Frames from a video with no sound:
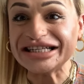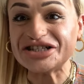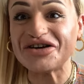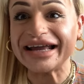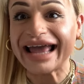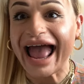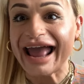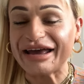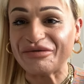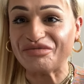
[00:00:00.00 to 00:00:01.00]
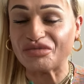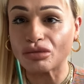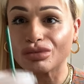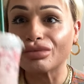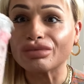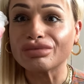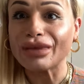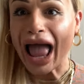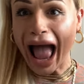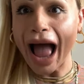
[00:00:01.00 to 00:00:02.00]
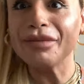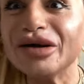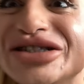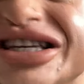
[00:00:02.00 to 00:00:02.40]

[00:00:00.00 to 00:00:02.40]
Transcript: energy drink came about